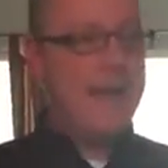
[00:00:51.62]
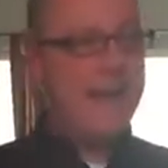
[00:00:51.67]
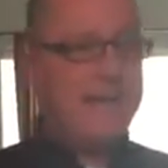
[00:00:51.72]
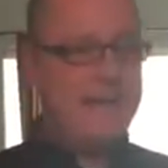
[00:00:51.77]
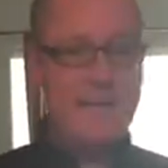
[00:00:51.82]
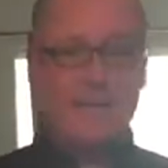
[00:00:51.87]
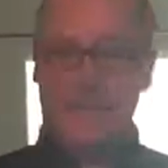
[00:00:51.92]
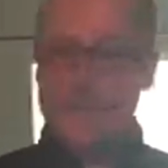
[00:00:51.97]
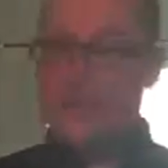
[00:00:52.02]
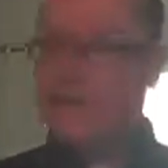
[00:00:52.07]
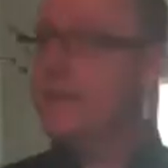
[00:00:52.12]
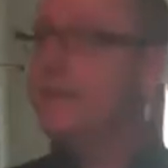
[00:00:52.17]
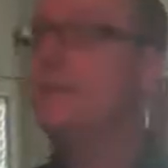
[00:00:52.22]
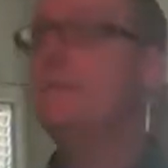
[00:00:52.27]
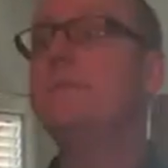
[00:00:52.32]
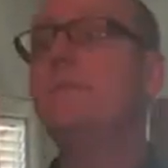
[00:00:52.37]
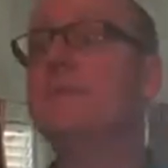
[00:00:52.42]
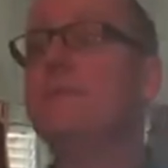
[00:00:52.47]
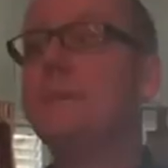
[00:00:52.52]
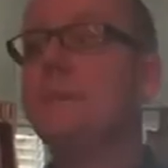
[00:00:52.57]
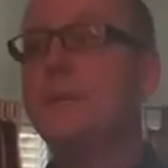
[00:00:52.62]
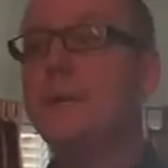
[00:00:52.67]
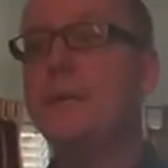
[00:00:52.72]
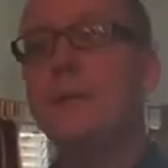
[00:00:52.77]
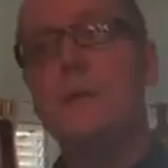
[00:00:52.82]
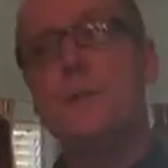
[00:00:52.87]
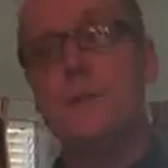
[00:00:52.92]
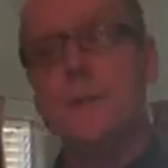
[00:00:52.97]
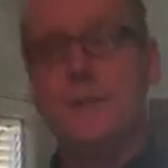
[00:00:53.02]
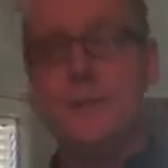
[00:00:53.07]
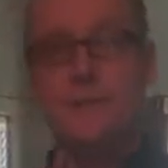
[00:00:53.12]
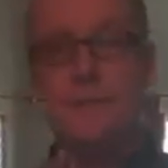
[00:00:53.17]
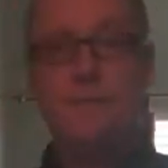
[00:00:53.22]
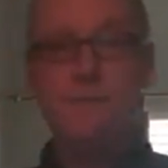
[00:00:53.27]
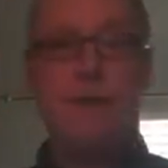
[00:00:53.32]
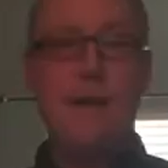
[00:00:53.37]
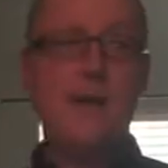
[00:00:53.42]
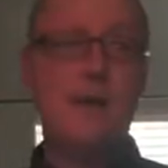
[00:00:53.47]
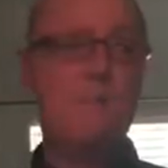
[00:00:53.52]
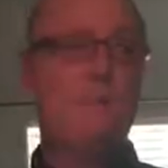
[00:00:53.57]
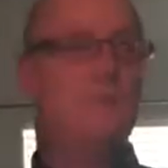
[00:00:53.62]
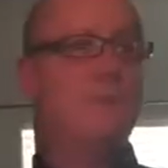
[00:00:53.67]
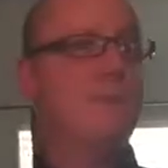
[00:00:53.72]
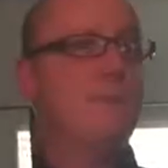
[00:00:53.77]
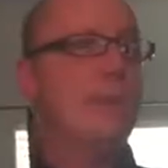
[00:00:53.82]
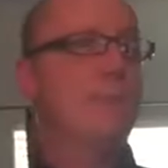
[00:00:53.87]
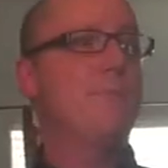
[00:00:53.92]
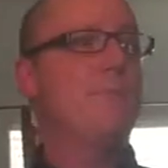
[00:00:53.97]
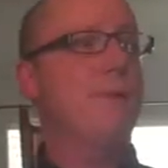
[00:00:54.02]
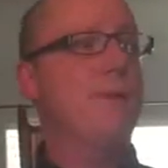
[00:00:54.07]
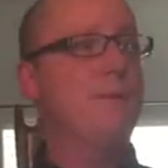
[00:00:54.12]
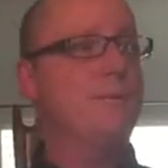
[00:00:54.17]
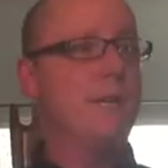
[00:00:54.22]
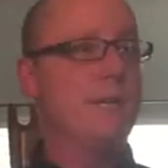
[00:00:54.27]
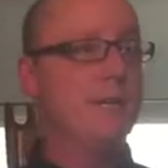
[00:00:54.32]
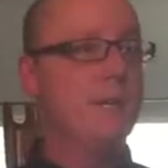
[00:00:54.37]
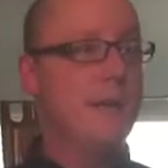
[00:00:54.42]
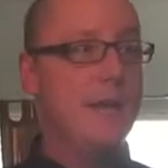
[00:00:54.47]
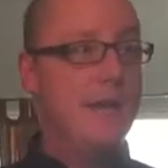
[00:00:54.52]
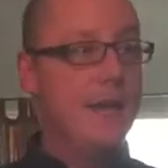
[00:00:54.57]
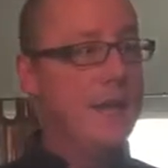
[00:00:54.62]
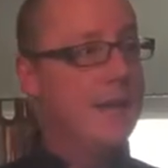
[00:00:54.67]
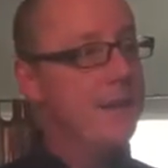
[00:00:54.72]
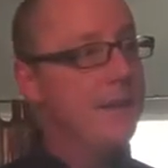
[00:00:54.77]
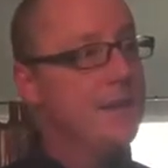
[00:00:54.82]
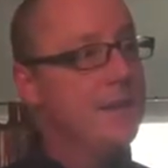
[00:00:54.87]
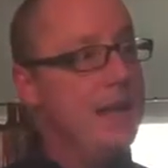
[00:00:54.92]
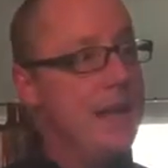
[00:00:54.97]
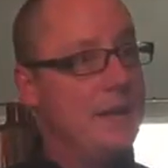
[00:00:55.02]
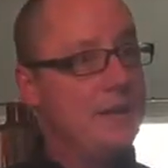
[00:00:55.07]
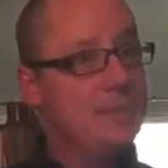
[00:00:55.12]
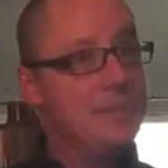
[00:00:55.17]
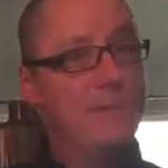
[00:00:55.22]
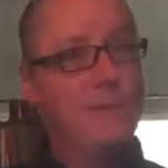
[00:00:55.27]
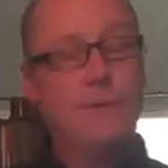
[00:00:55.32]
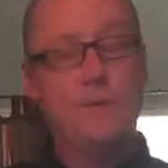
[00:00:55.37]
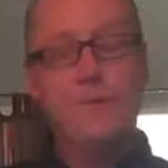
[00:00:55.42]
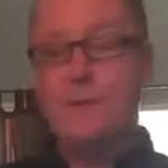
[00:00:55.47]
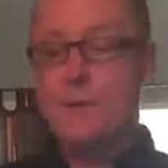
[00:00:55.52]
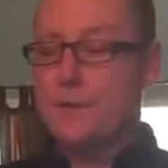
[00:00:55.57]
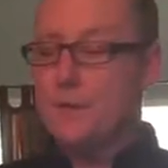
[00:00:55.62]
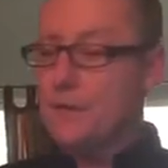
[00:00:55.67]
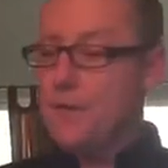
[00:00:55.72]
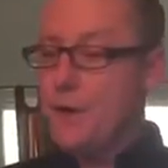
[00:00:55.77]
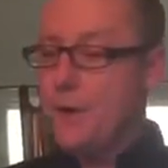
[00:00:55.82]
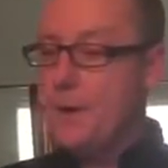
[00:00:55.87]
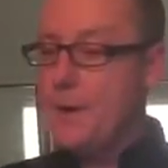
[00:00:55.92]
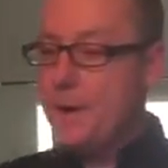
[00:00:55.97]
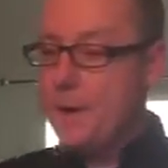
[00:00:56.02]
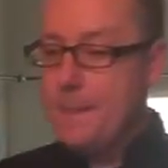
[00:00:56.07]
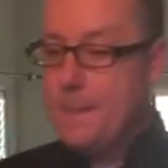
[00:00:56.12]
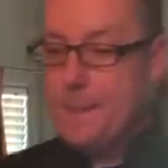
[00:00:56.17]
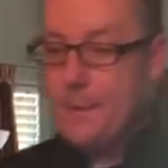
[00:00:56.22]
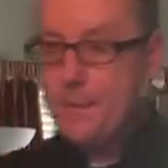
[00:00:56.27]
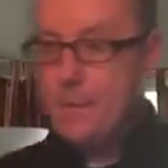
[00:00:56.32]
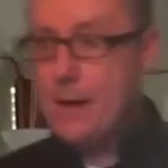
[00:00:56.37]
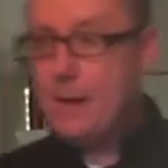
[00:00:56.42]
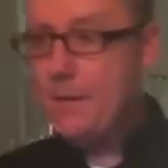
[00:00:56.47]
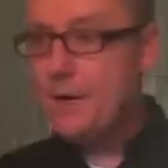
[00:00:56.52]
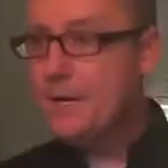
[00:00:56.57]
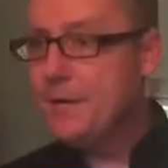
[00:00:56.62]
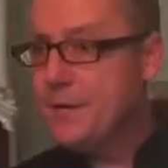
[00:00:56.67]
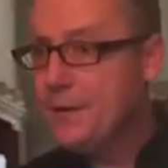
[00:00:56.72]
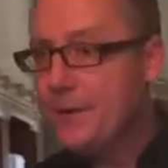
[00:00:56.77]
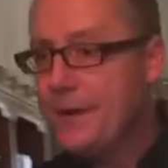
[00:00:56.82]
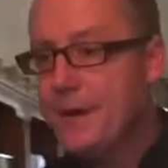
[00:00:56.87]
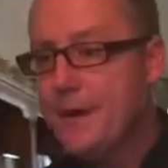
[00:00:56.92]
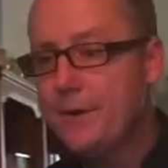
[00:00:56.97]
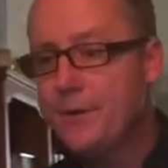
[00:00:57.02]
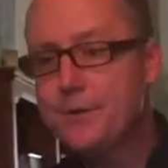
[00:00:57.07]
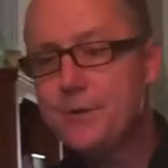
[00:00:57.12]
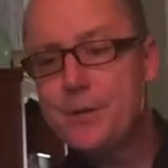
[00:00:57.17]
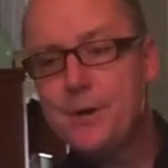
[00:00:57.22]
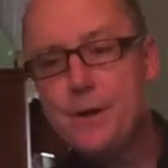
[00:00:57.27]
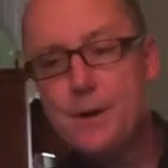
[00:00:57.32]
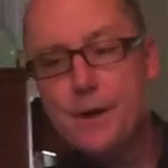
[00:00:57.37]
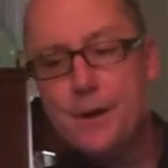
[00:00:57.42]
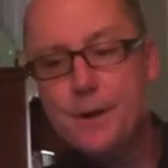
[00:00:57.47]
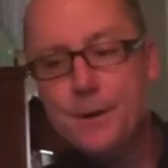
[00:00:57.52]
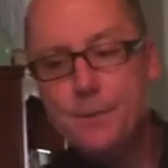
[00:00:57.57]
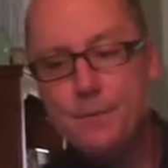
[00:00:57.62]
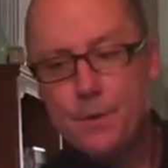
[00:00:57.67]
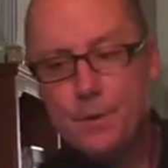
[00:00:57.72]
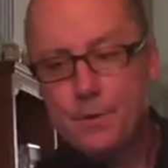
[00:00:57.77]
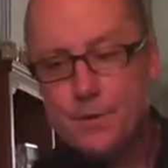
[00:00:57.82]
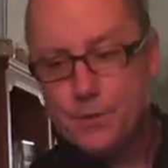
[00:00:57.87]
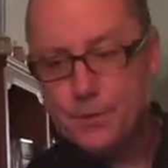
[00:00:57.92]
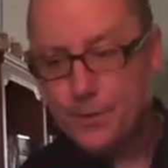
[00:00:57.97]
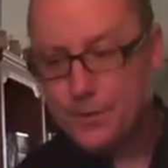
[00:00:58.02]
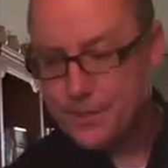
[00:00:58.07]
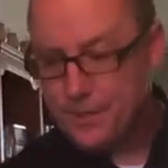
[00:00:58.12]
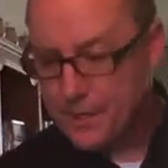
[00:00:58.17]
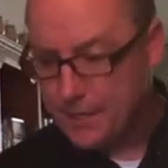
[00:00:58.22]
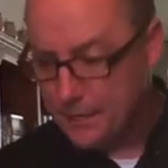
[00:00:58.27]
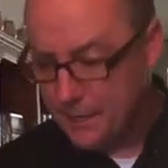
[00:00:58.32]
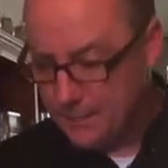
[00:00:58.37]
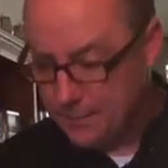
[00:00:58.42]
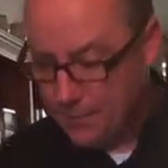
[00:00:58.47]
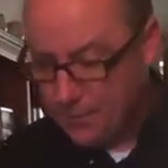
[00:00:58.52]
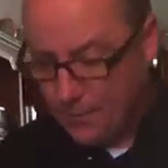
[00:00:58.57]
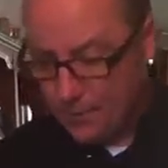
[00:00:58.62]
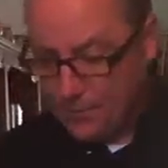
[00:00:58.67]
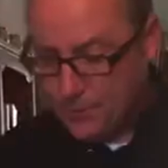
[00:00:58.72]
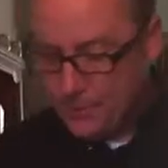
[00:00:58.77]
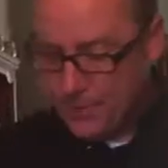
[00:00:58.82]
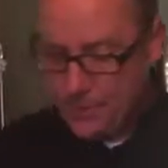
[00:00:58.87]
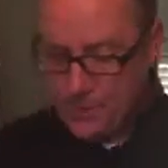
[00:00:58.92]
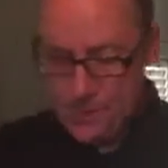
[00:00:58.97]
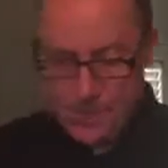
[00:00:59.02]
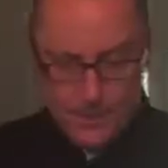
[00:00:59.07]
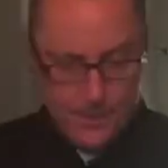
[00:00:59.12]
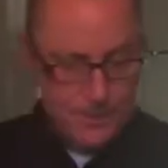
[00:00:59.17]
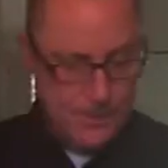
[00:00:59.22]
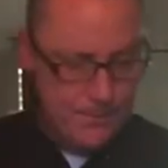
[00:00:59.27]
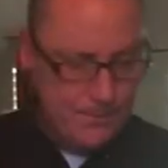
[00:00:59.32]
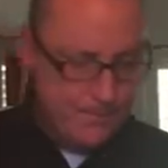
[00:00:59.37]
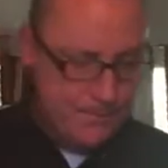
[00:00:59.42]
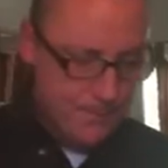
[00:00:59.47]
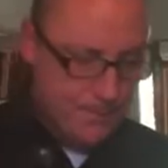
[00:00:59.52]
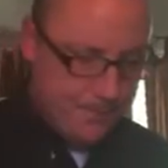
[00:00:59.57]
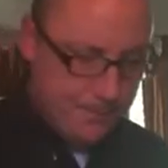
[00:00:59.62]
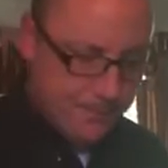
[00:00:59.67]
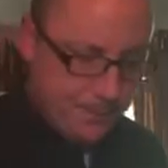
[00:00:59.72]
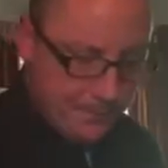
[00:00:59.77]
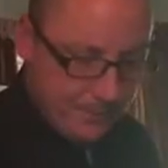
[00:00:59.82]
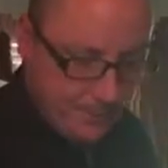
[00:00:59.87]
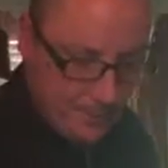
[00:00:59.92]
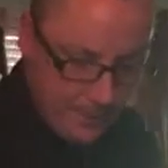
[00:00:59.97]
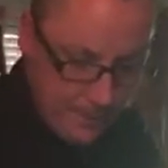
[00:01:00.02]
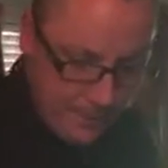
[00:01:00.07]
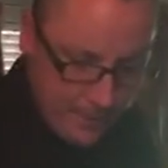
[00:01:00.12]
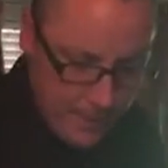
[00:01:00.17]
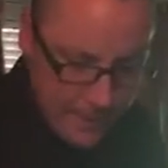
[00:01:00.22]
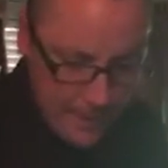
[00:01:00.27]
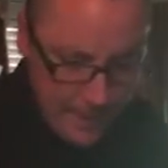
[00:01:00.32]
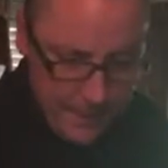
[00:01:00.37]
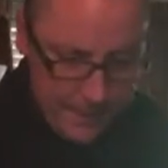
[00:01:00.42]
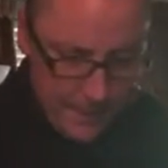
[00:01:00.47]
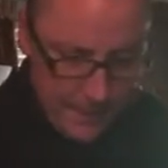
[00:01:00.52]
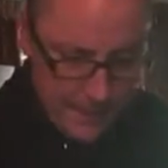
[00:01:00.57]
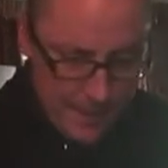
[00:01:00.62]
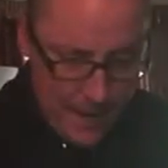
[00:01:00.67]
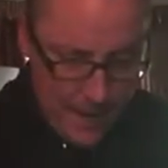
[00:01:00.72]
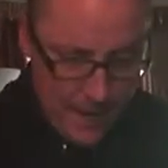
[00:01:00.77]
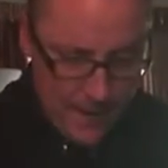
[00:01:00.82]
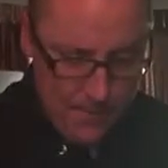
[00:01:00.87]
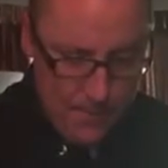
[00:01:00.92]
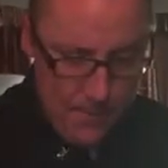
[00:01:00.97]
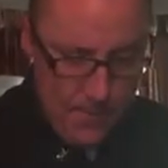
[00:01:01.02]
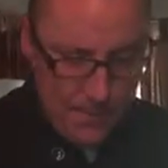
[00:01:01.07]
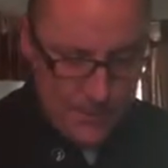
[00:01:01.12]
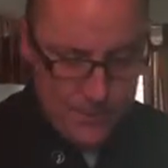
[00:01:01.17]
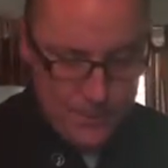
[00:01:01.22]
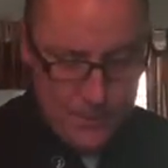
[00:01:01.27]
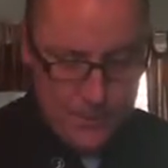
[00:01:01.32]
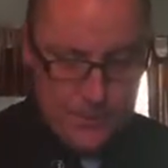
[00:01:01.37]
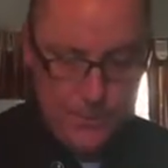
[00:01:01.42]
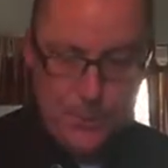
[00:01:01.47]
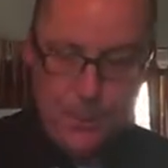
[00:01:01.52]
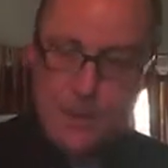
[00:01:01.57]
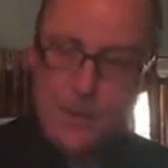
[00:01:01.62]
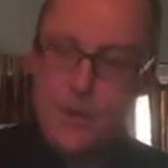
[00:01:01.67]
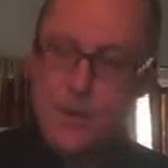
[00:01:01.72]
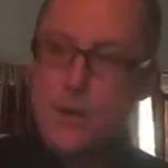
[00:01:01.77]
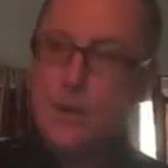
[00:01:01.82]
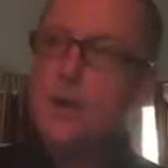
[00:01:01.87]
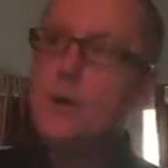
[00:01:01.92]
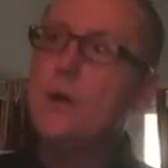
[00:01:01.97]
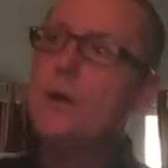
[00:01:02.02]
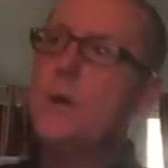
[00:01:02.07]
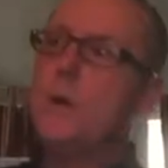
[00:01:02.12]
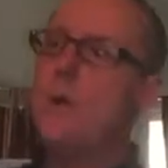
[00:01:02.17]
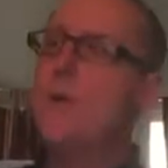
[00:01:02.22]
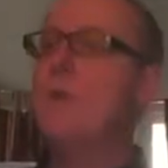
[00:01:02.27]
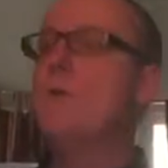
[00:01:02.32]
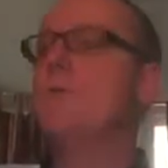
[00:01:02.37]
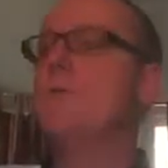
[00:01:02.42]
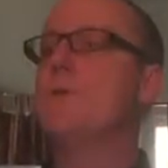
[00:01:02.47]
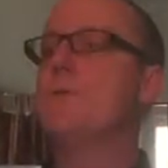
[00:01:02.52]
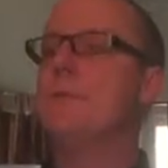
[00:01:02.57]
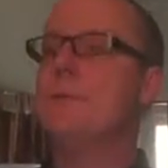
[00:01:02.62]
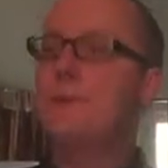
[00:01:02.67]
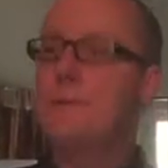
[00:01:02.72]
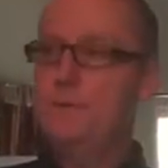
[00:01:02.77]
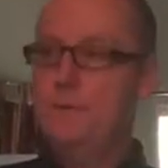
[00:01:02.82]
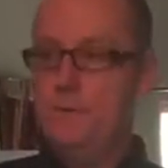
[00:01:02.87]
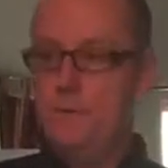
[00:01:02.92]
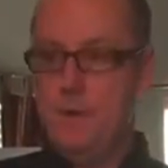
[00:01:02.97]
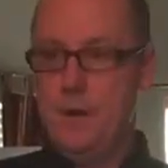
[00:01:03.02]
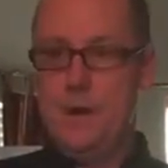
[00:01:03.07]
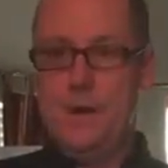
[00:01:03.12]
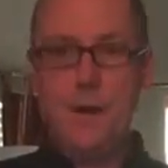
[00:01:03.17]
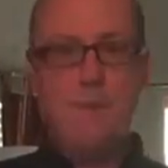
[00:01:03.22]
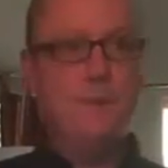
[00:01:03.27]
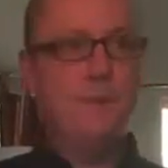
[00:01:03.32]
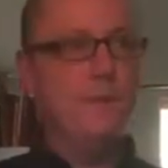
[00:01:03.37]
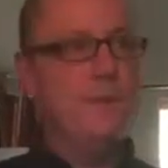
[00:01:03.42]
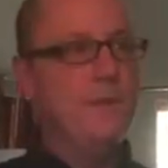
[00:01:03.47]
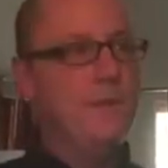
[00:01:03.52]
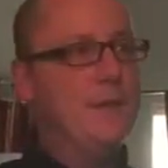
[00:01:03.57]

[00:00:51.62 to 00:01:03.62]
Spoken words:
anything individually and you'll get the factory direct pricing. That's perfect. So what I want you to do, here's your brochures and the clipboards. What I want to do is I want to go over a couple of